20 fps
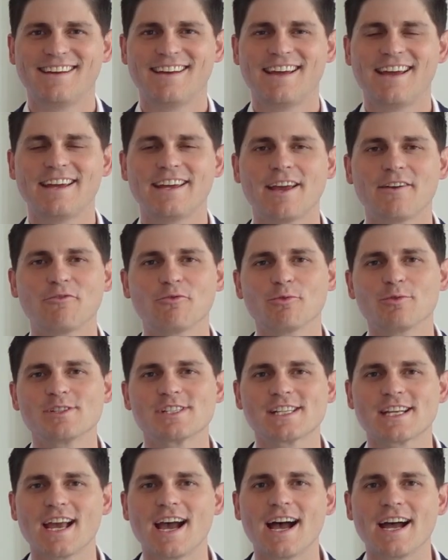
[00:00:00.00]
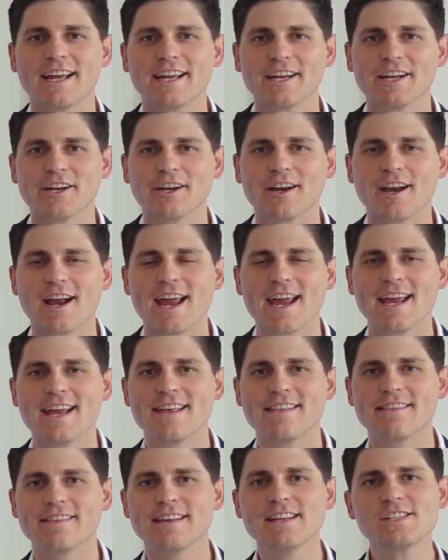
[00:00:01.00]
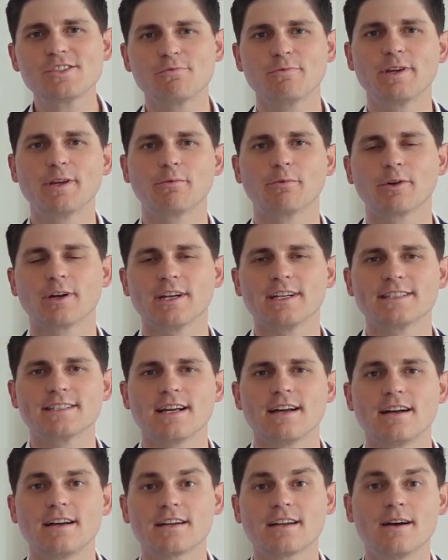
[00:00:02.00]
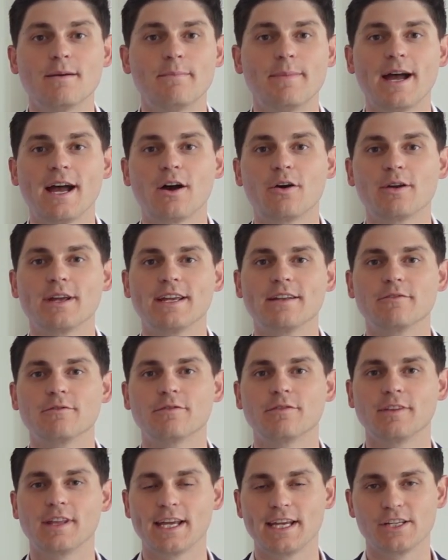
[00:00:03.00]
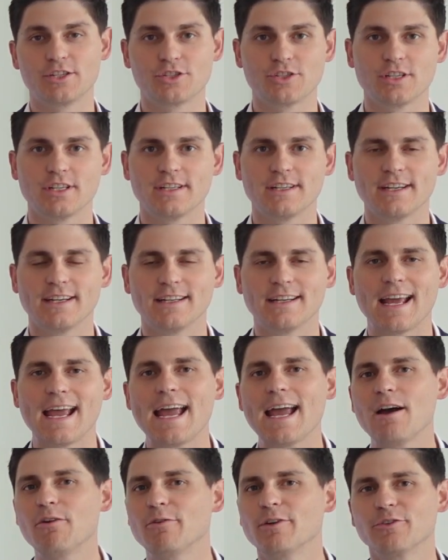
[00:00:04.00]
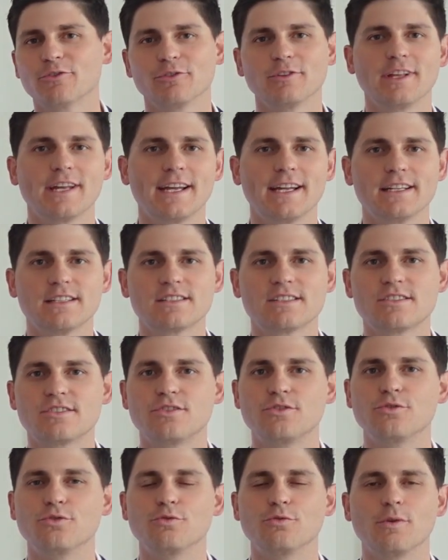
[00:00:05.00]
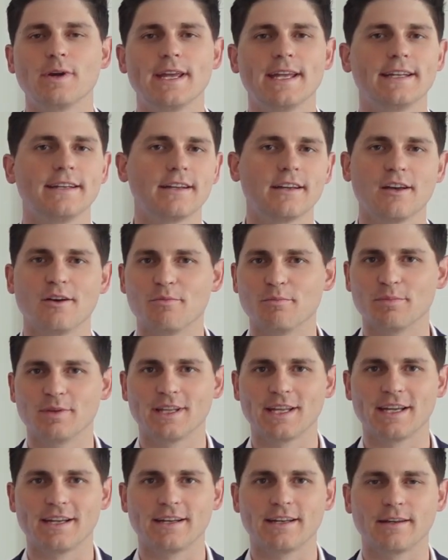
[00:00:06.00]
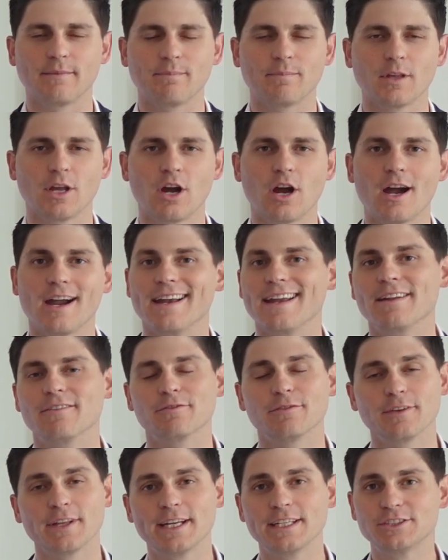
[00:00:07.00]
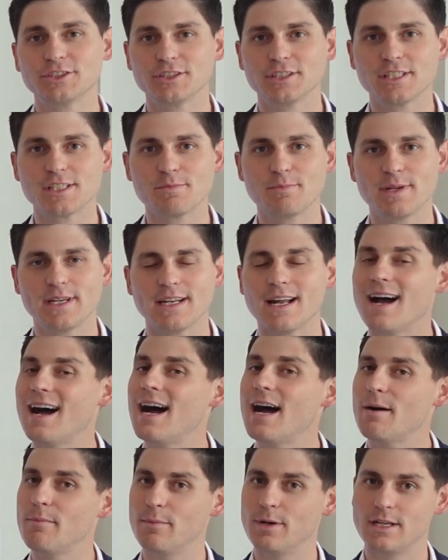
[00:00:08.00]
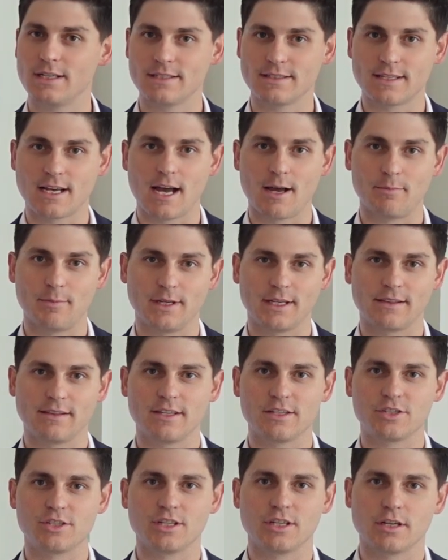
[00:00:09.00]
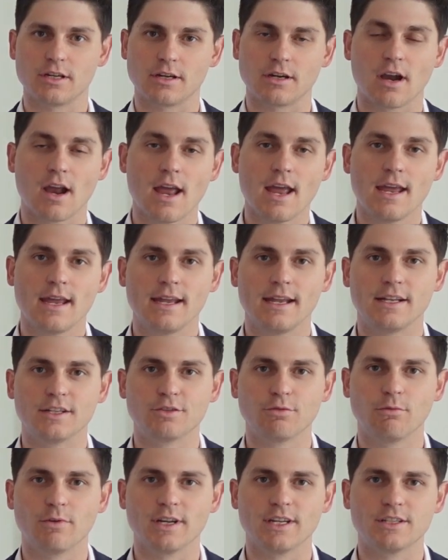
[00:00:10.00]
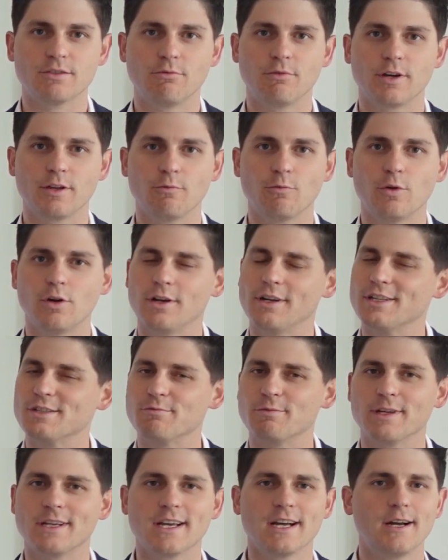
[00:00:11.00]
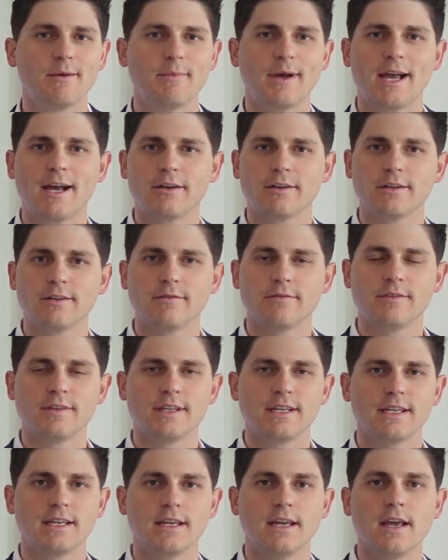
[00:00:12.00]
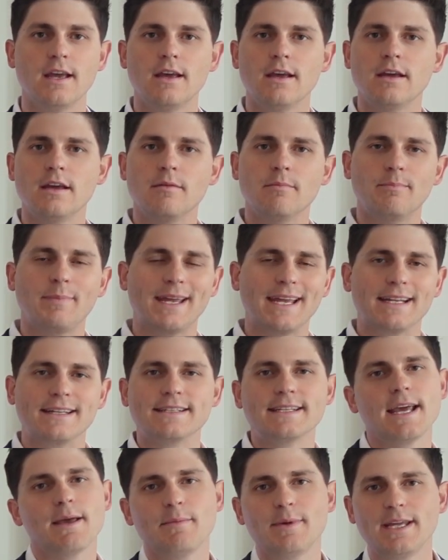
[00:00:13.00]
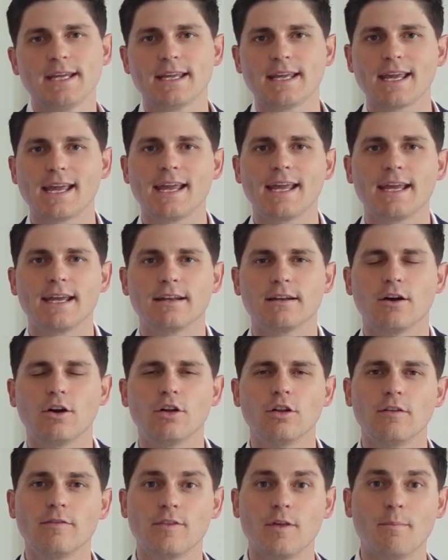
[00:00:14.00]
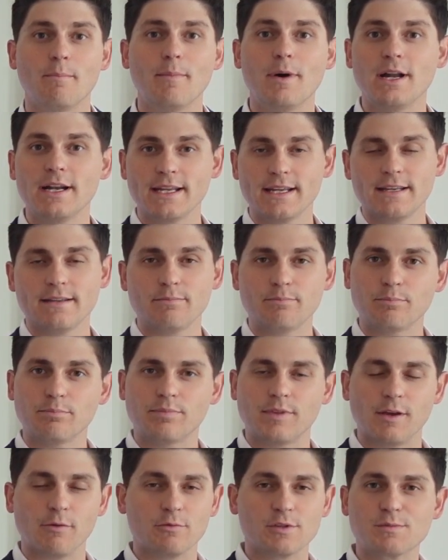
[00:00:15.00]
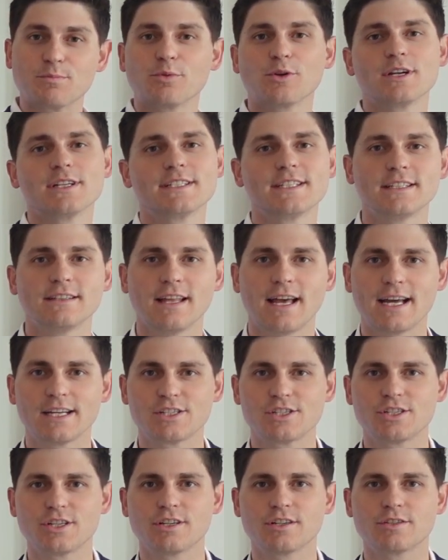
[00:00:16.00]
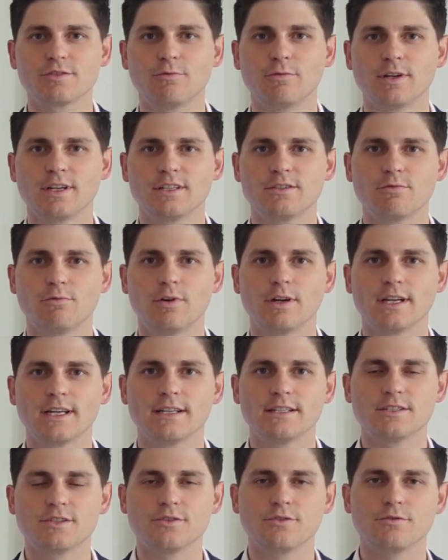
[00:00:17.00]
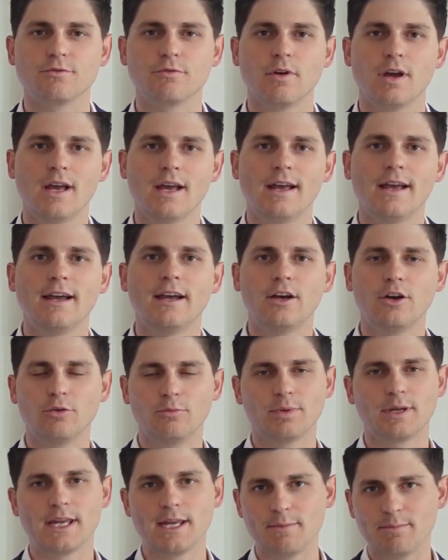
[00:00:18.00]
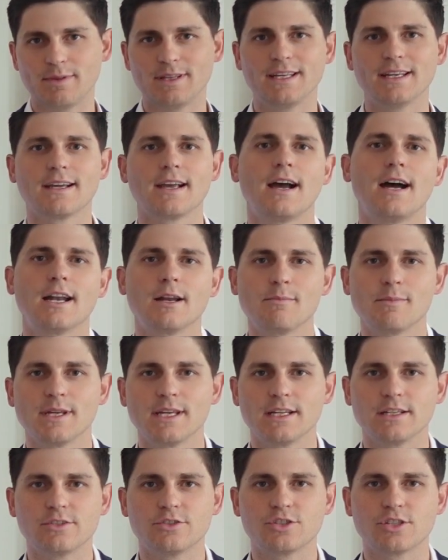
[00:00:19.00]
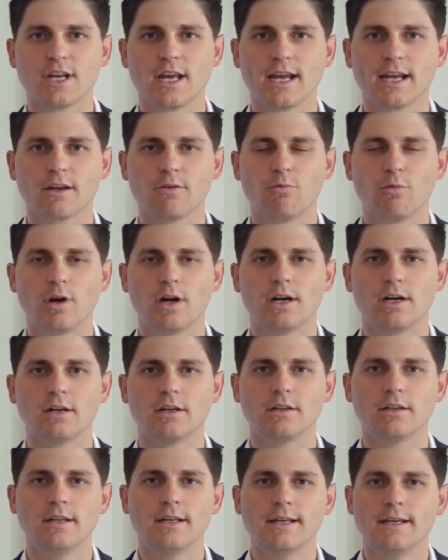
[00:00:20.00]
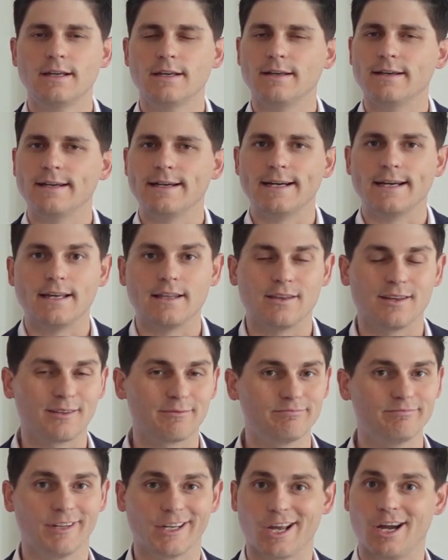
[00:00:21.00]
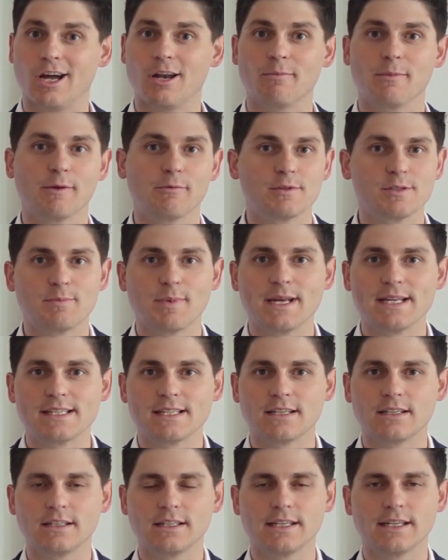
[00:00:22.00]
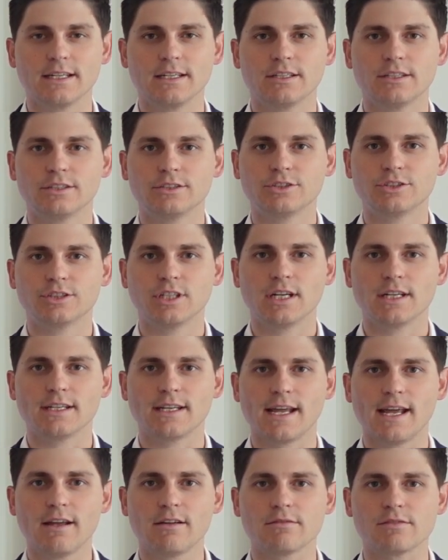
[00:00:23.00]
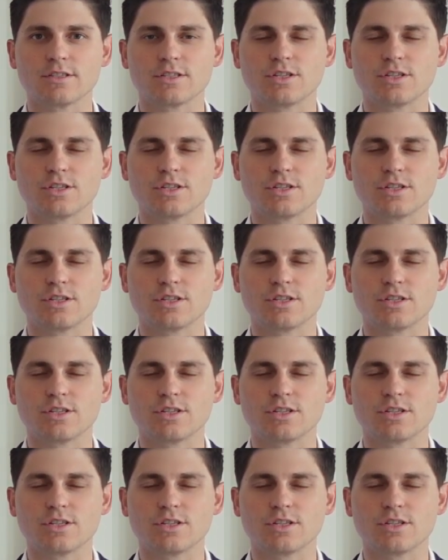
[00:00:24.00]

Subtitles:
Hey everyone, Scott here, and this week we're going to talk about inflation and how it relates to income planning. Alright, inflation has been a hot button topic this year in 2021 as we come out of the pandemic and all the money that was printed last year in 2020 to help keep the economy in check while the economy was basically shut down.